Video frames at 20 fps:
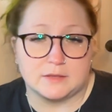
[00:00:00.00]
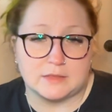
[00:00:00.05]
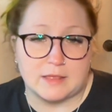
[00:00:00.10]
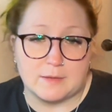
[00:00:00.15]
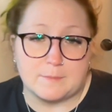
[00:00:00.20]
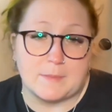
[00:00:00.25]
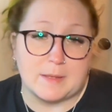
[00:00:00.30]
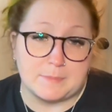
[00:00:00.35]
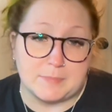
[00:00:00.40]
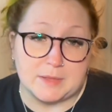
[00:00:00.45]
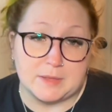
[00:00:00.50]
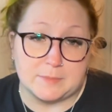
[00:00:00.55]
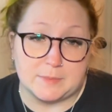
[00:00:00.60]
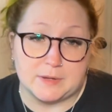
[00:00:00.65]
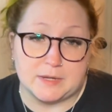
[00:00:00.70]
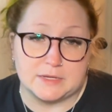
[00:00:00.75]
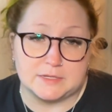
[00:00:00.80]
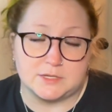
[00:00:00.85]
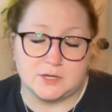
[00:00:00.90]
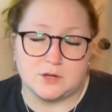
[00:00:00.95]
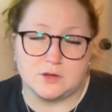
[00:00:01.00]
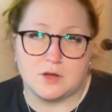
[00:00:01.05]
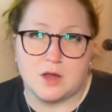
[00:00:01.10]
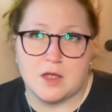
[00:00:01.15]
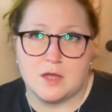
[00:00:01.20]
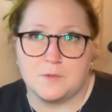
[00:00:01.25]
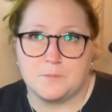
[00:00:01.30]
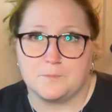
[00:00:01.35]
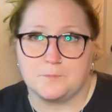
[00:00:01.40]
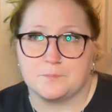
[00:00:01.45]
That might be a bit easier.
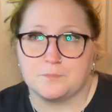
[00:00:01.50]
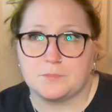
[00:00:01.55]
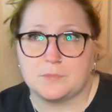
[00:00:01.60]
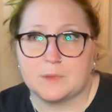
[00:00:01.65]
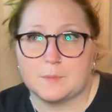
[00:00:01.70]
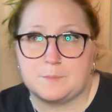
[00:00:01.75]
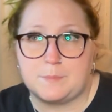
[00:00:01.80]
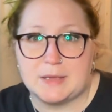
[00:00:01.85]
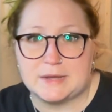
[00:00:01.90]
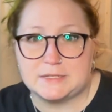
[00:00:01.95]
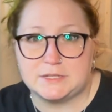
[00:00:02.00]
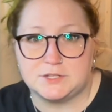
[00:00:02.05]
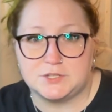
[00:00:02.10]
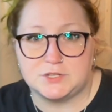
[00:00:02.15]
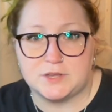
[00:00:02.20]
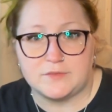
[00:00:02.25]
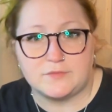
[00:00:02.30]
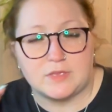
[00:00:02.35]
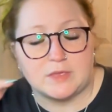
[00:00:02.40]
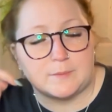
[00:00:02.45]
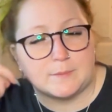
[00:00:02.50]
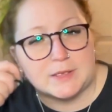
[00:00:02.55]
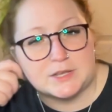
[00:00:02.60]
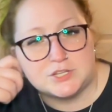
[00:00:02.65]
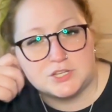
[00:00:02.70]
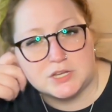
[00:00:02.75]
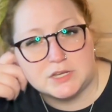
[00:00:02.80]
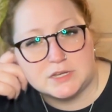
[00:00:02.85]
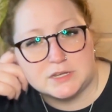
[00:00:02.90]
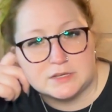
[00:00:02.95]
Beck Stitches Everything
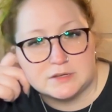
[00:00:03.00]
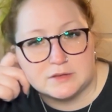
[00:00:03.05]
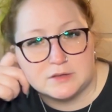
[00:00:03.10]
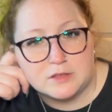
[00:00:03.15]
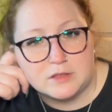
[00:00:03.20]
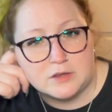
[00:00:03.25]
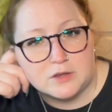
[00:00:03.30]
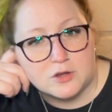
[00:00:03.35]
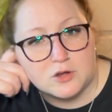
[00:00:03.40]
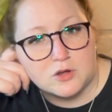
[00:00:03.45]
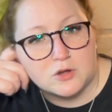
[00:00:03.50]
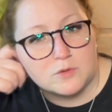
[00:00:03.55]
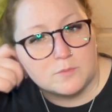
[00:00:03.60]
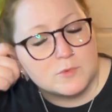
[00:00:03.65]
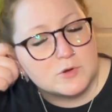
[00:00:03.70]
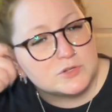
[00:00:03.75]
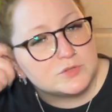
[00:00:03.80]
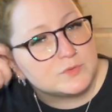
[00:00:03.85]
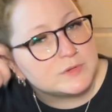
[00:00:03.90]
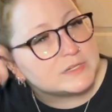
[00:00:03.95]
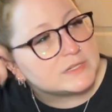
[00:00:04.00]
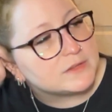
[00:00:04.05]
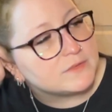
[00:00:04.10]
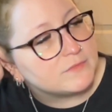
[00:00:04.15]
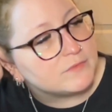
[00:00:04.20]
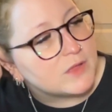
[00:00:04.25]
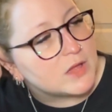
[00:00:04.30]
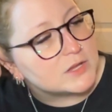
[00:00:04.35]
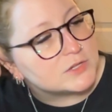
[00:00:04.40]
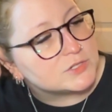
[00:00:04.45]
mentioned in her most recent
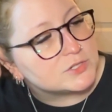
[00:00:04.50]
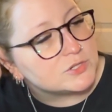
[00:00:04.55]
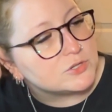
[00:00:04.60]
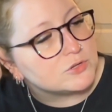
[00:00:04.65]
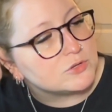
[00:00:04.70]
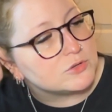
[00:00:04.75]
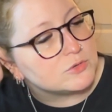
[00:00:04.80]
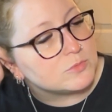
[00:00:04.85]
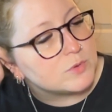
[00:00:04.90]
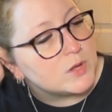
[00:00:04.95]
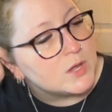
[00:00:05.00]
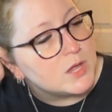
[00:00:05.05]
floss tube